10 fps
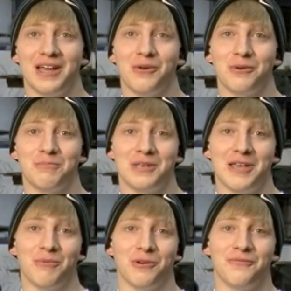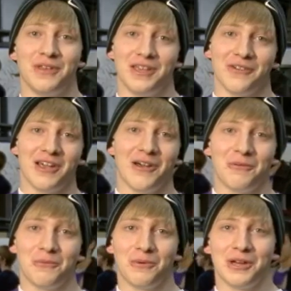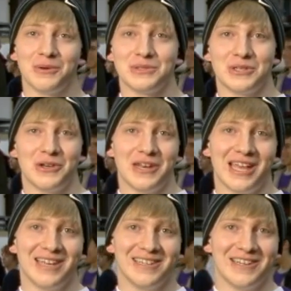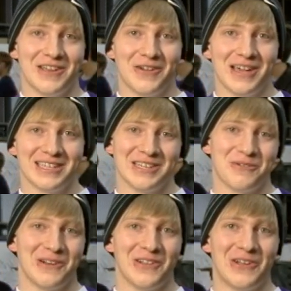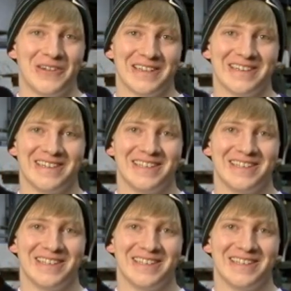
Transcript: I would be able to figure out what I was good at, you know, as I went along and